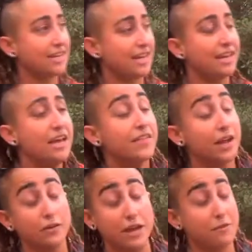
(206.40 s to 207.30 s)
here that
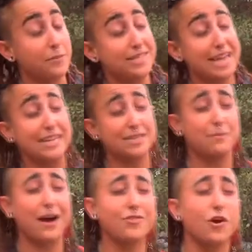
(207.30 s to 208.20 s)
I'll never be tainted
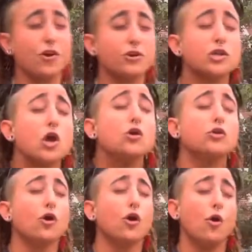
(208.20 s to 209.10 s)
by those who
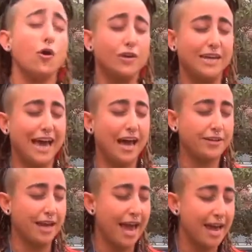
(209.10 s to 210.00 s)
know only how
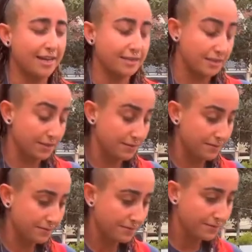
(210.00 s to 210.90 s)
to hate.
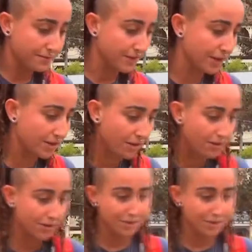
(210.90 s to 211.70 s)
Thank you.